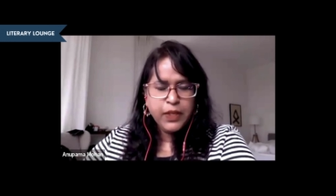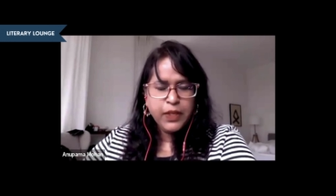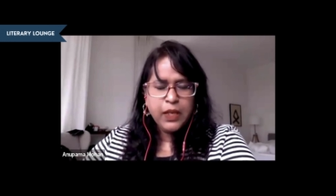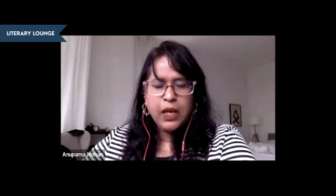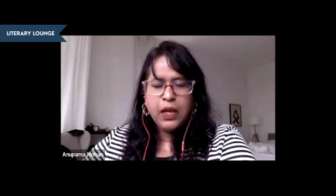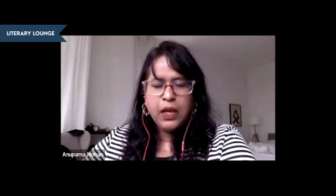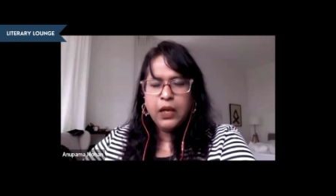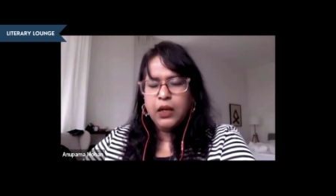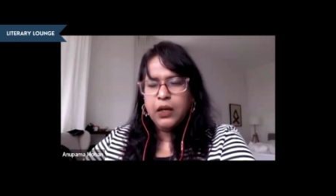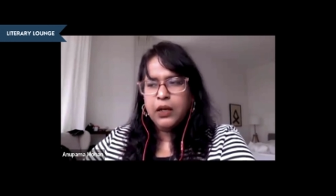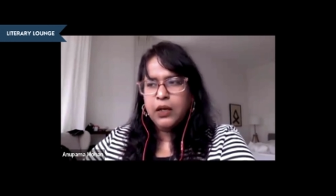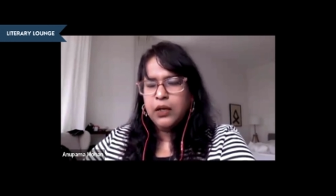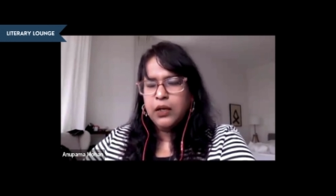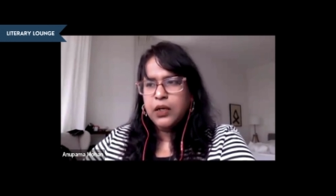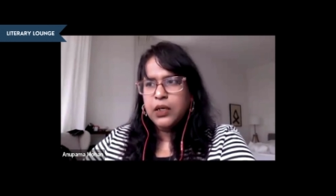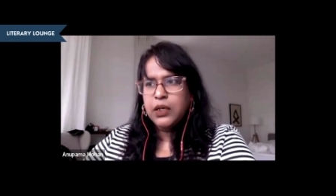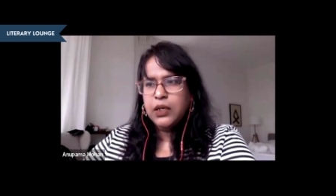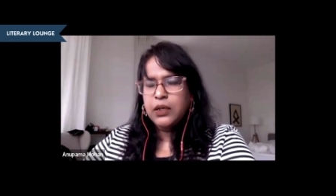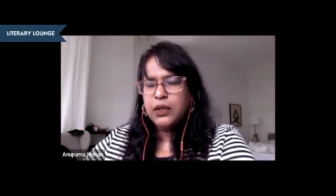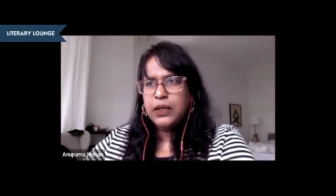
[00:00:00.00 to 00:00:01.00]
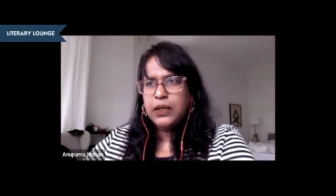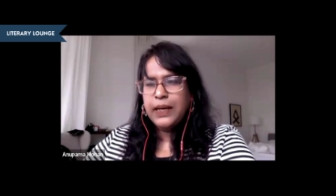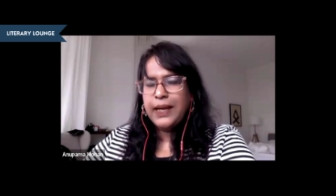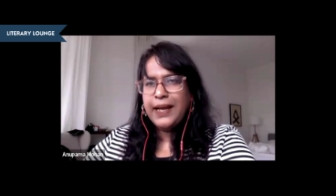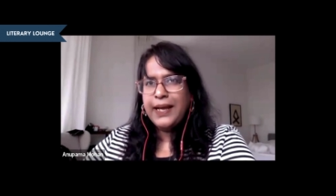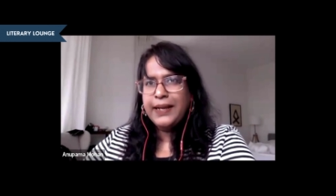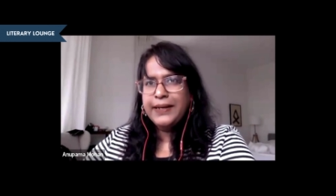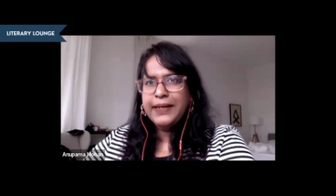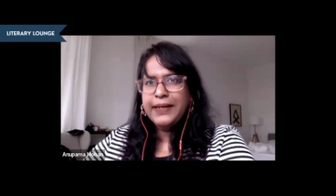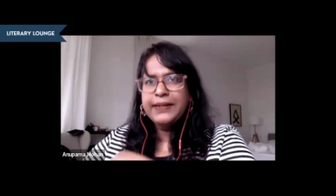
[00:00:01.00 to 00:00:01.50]
Uh,
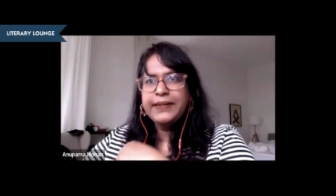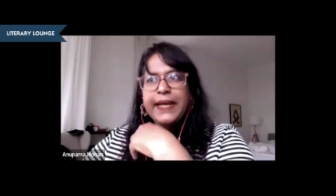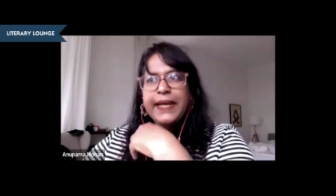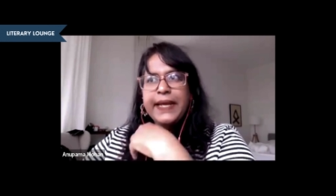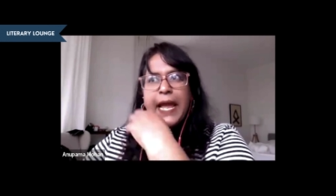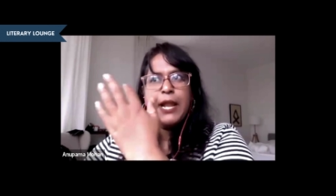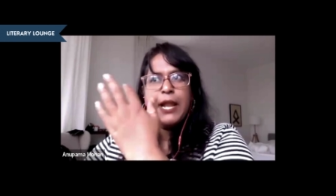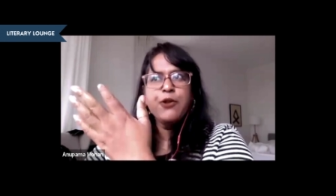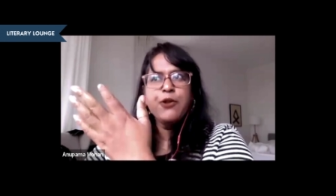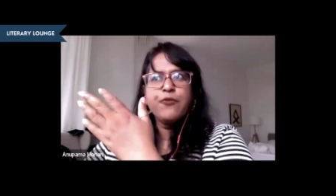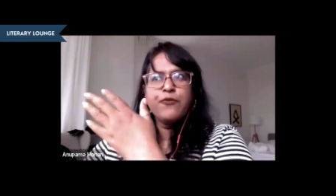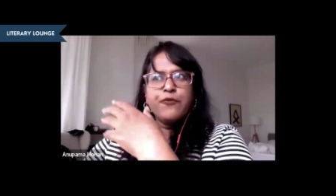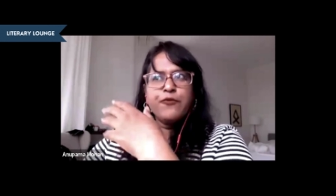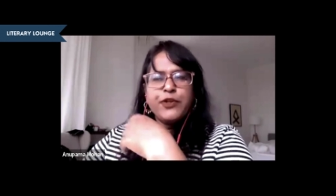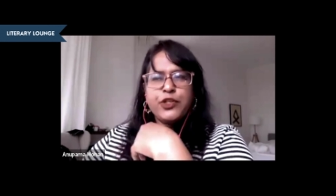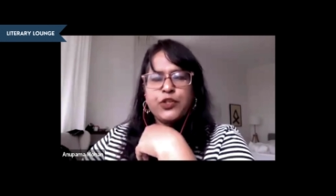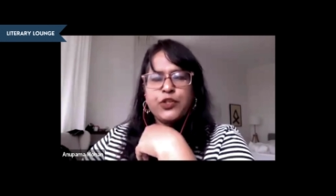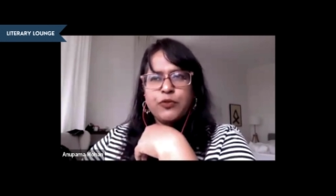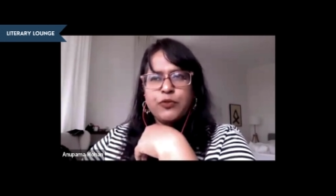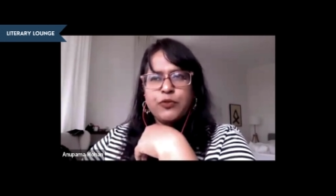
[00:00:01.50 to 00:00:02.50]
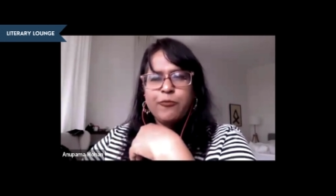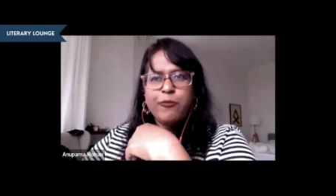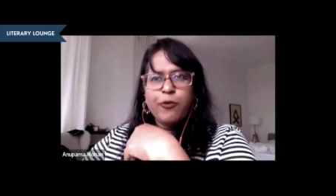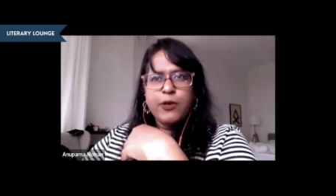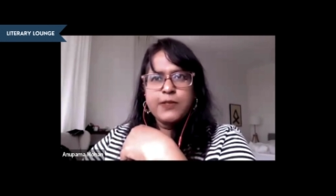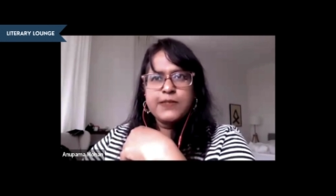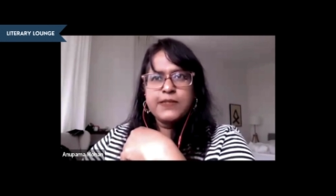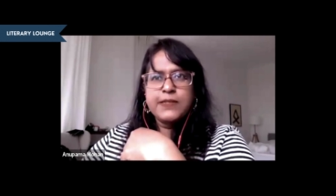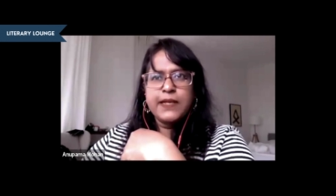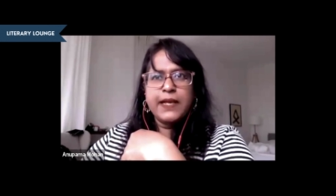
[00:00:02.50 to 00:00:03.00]
and at the end of which
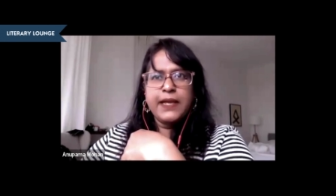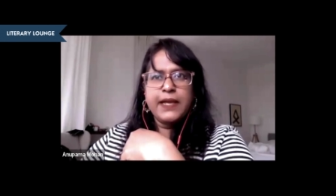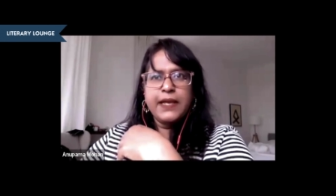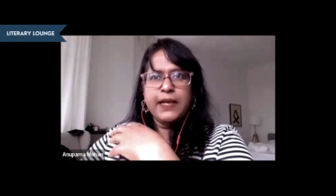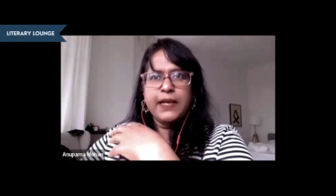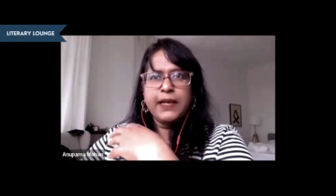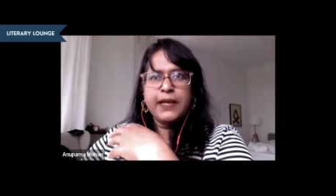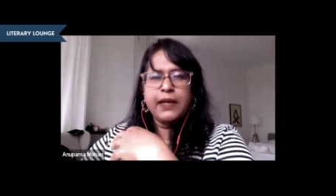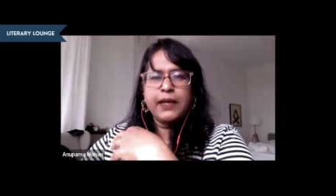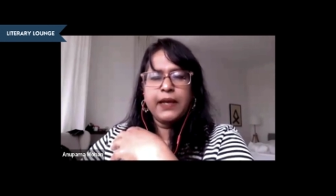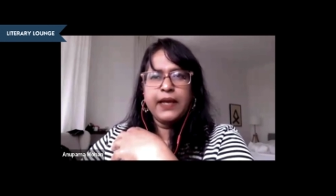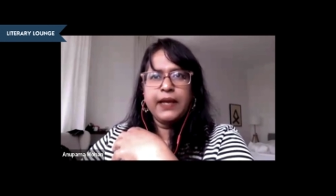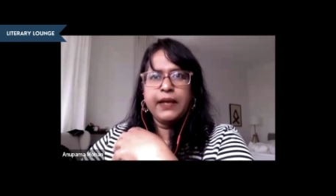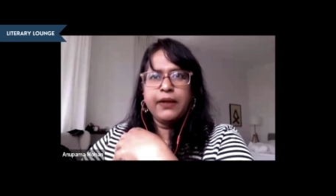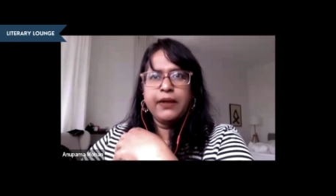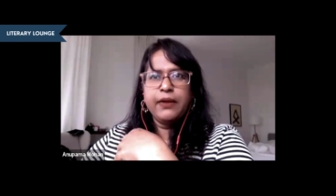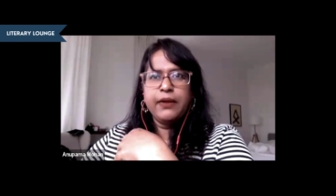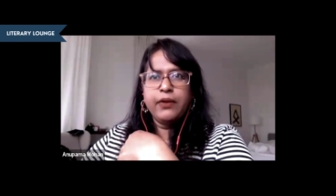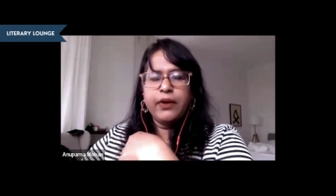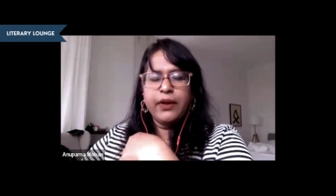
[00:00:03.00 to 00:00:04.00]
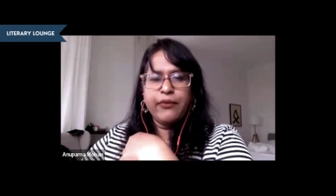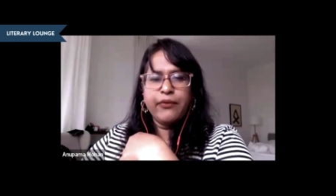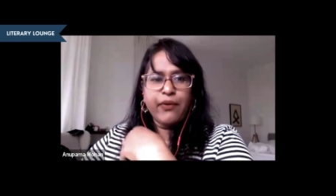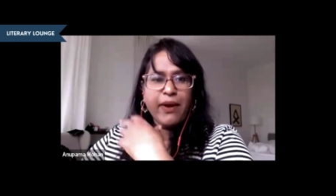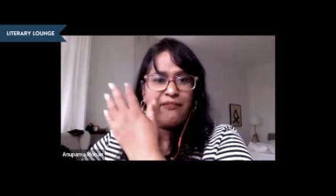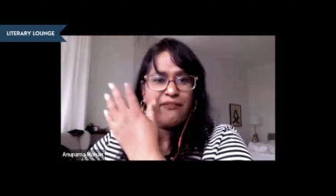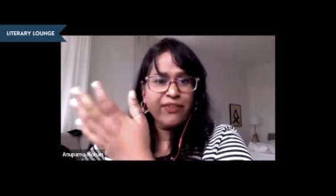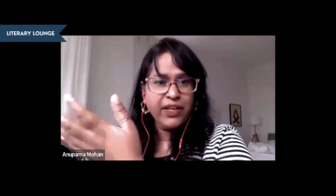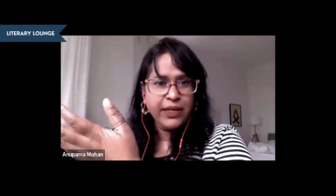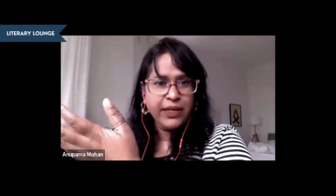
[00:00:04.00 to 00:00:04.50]
was a, a, a
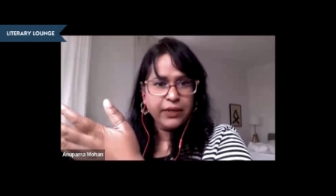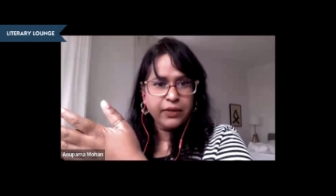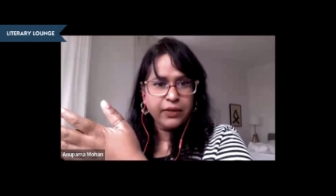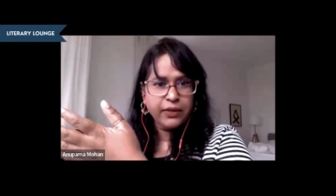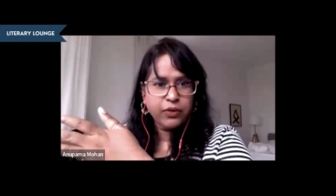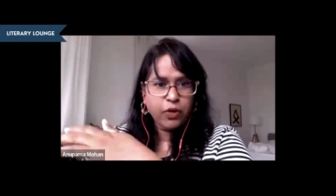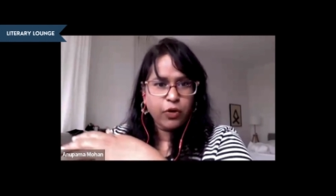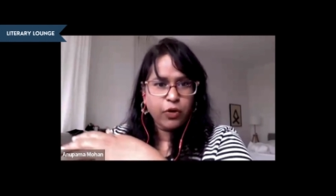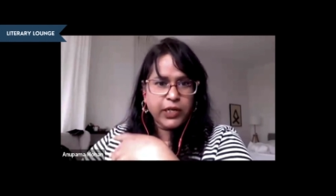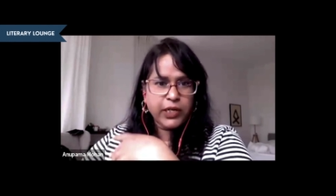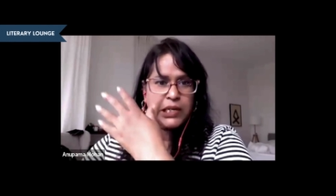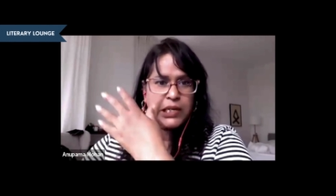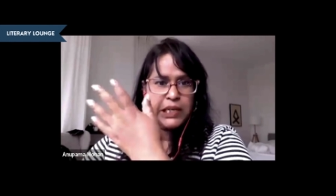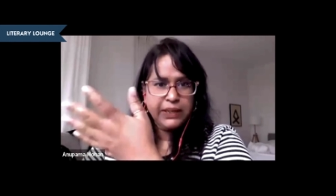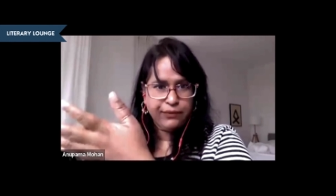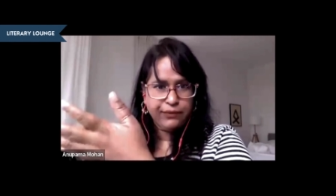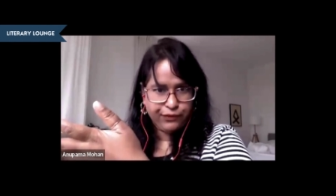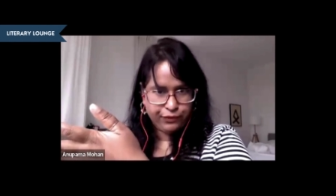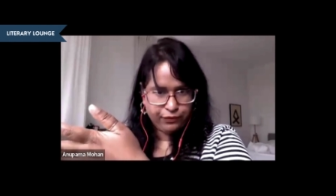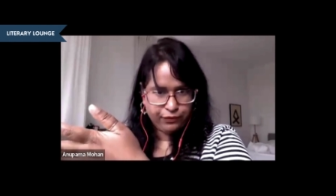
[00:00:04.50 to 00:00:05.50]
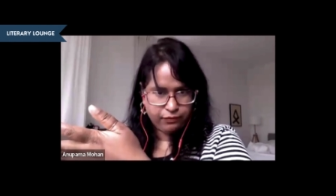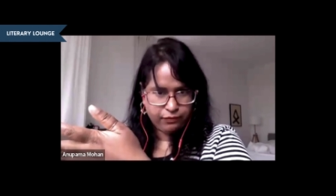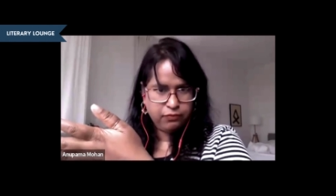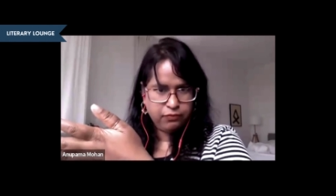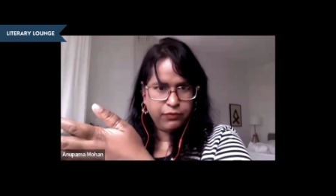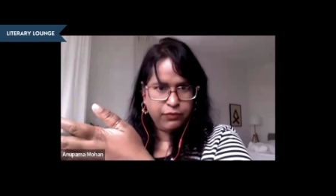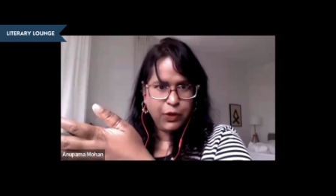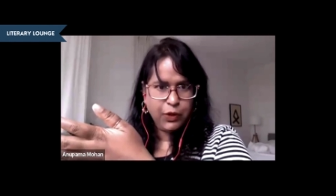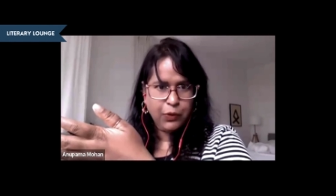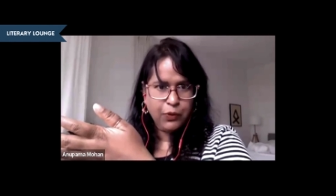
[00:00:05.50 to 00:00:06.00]
ravine or a cliff,
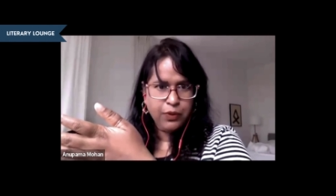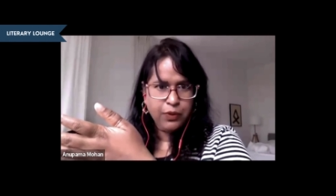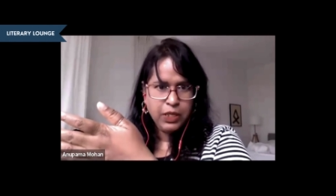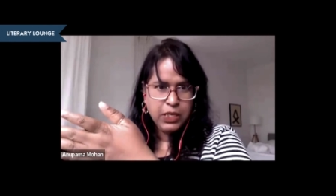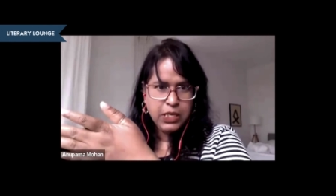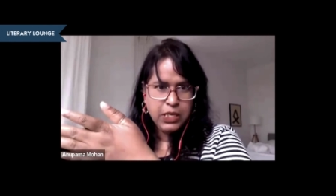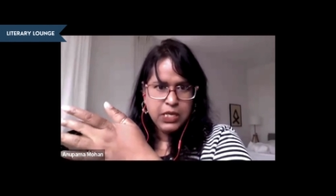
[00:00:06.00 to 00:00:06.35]
you know.